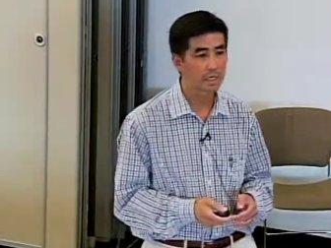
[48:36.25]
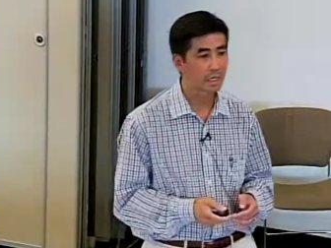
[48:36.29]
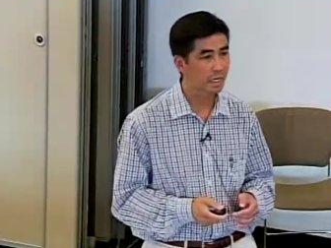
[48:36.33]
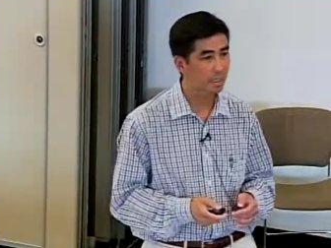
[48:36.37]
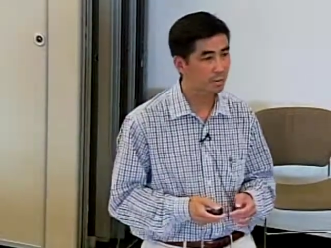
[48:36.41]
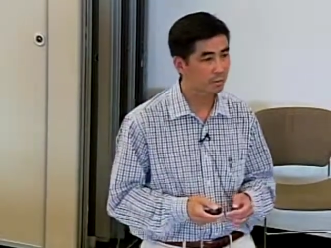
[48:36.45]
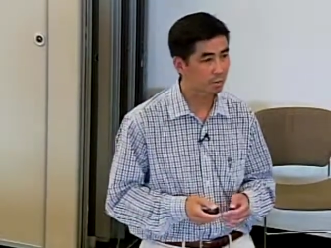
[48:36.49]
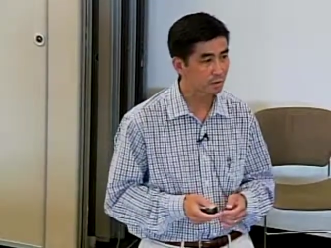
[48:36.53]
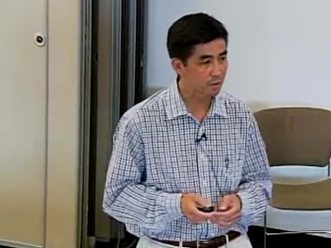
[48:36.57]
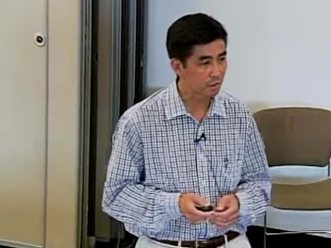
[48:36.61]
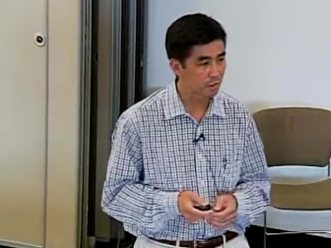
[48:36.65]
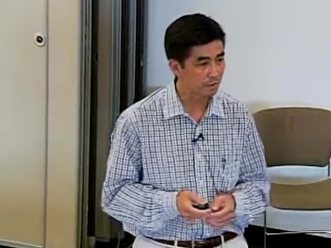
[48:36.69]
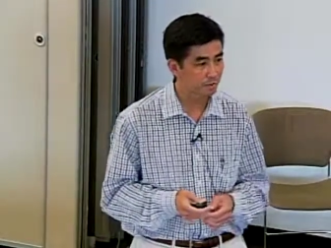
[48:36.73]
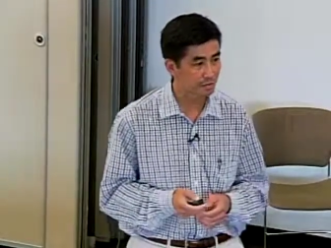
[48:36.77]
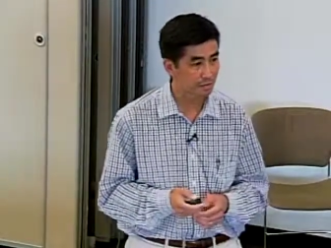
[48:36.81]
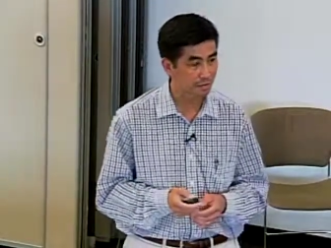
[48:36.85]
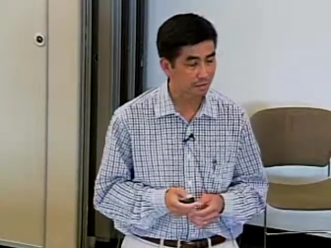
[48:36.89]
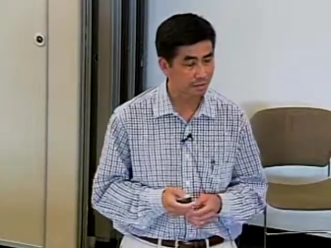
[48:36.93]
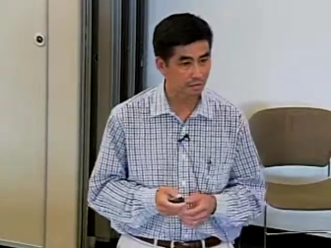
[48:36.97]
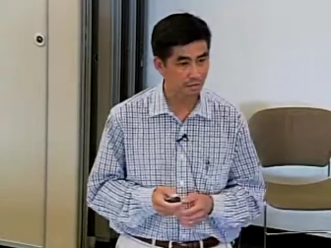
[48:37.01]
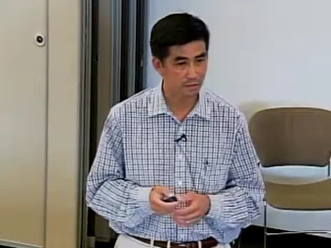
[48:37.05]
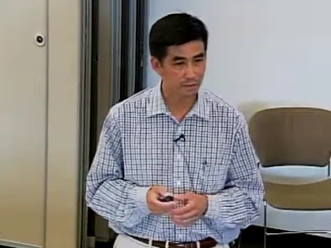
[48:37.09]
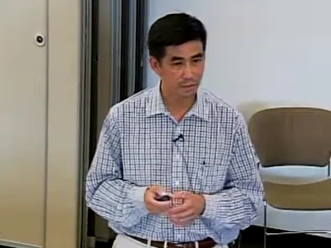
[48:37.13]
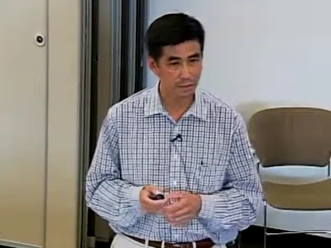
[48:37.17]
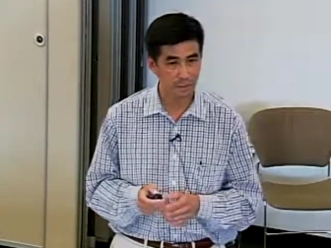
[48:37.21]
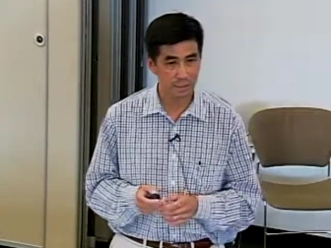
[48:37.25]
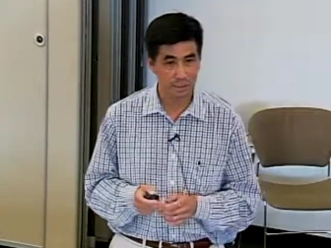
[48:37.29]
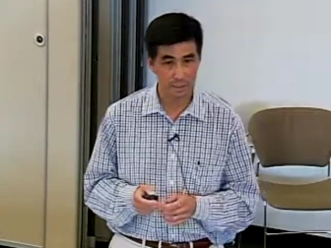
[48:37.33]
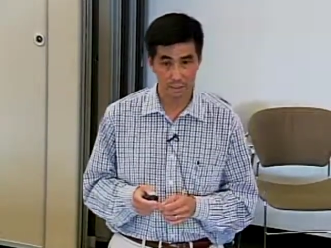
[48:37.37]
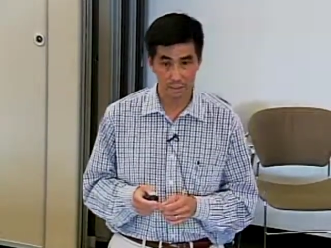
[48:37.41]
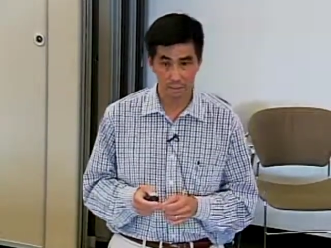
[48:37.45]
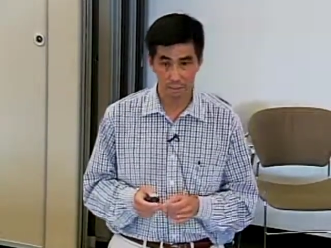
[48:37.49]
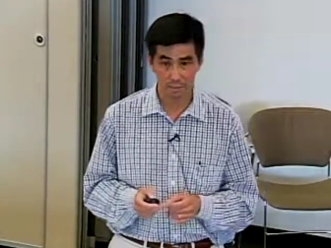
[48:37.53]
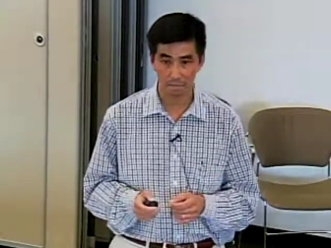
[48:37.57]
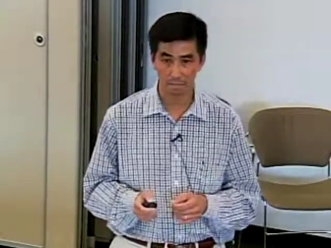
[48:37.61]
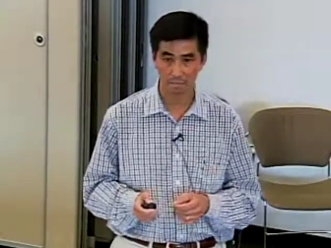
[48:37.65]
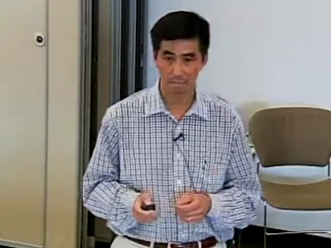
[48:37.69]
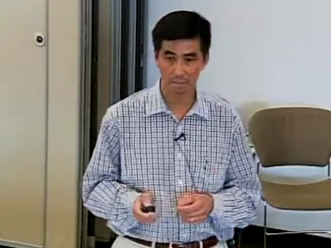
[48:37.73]
And what they found was that
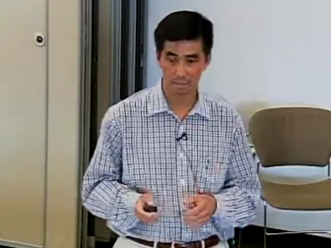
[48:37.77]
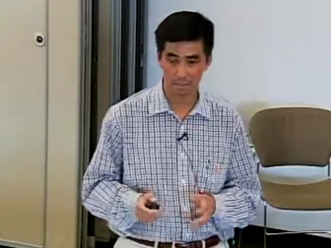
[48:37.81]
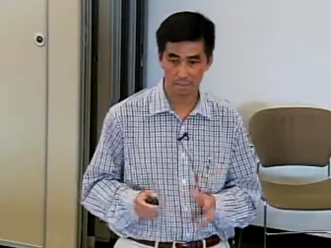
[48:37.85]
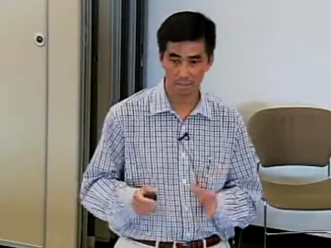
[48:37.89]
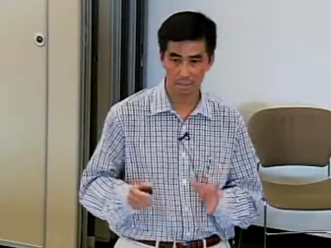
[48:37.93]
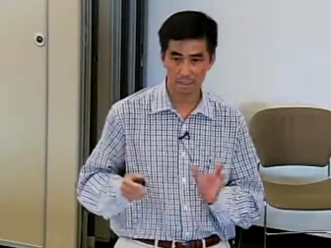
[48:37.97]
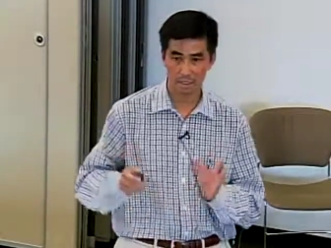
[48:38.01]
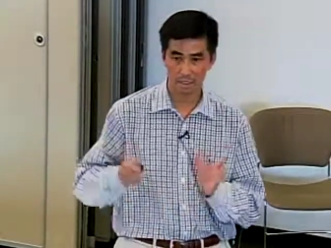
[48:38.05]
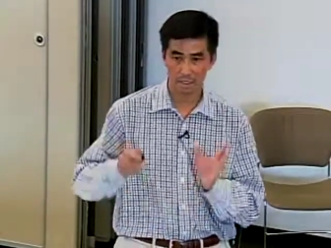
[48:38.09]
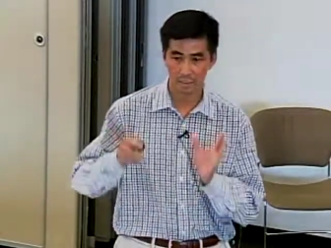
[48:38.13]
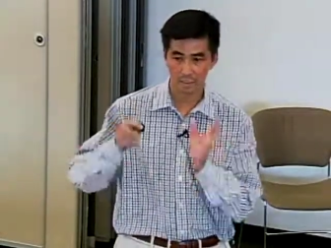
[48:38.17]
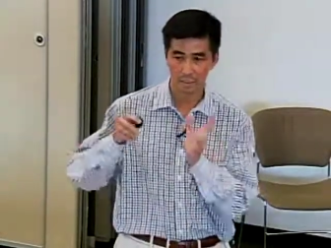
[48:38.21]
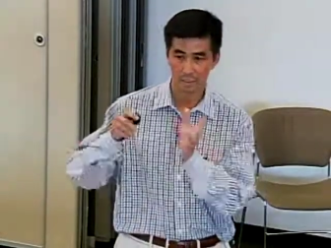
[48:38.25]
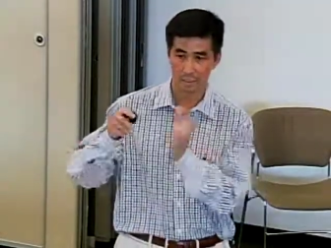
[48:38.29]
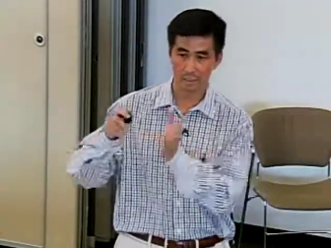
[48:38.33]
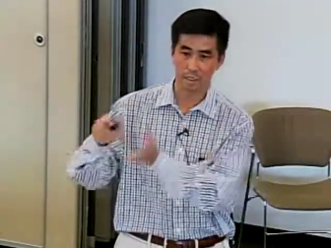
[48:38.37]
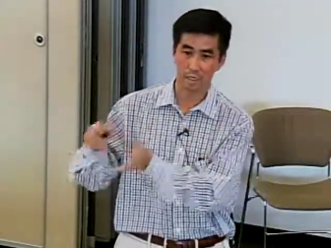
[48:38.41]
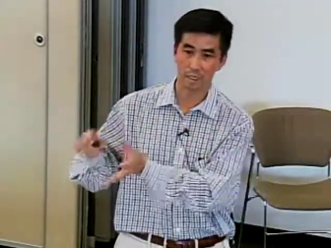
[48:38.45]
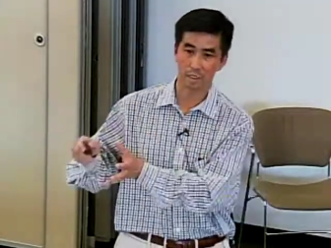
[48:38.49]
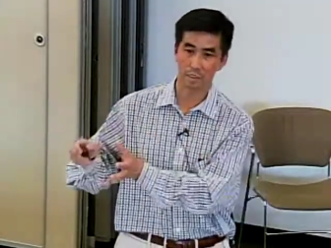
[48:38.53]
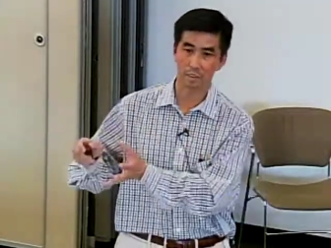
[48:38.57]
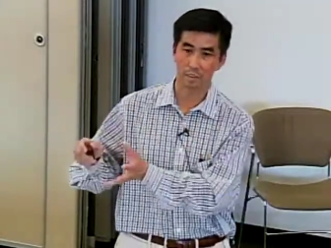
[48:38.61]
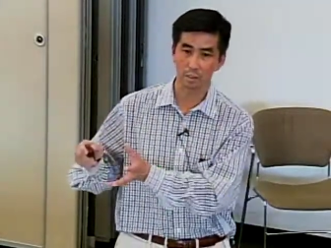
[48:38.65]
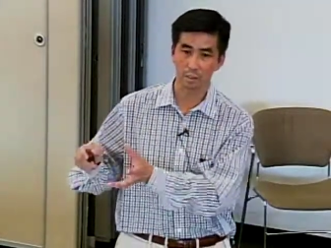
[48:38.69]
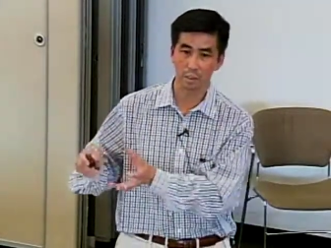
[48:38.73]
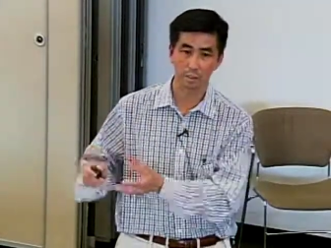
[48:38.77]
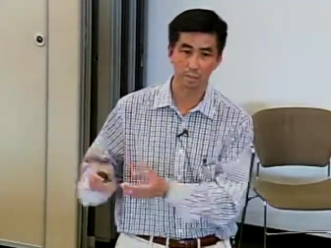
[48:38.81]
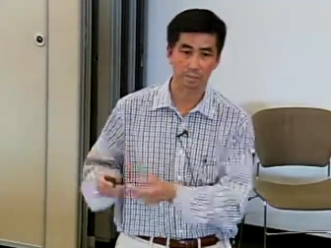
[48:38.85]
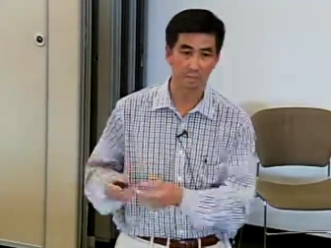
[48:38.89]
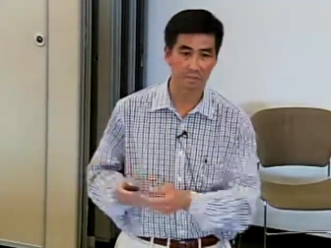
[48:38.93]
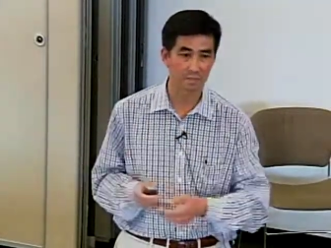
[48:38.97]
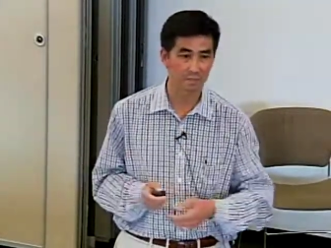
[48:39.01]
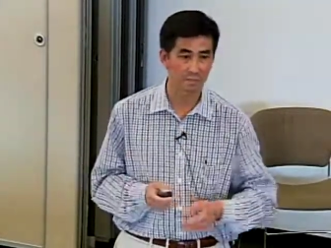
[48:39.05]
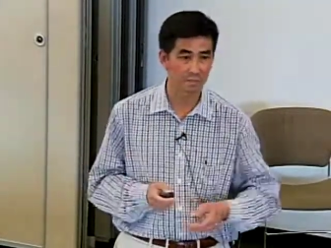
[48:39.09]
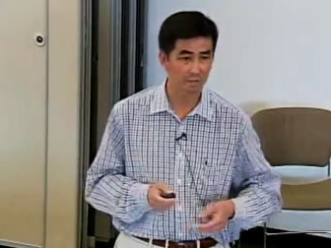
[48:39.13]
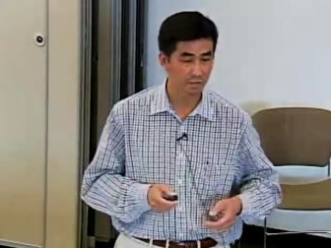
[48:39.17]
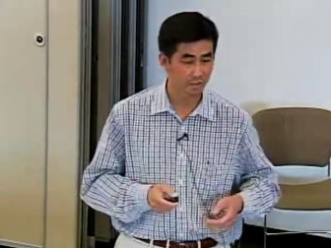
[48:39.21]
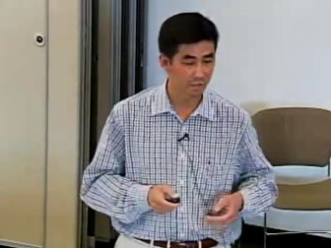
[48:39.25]
um, this target group
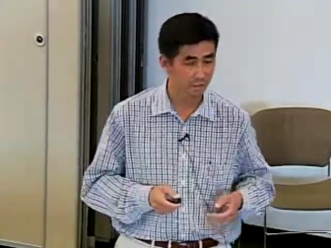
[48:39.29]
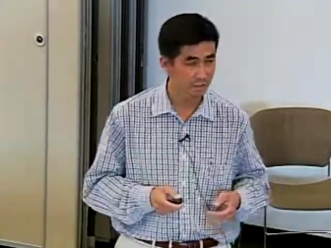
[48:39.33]
of